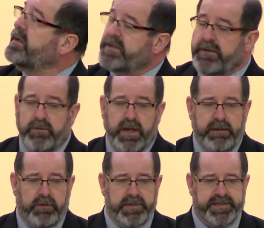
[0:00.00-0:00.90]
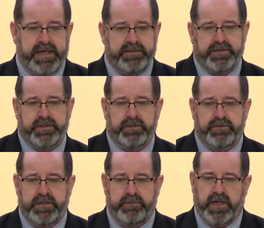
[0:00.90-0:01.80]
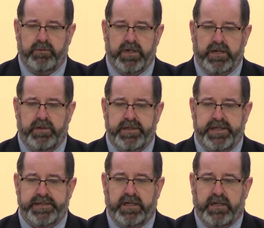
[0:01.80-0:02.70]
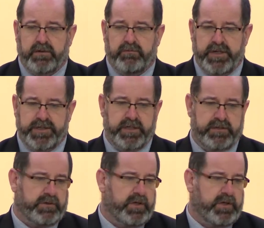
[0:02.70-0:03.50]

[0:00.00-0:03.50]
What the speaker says: So in a way, what we're saying to children that we're going to work with is Richard or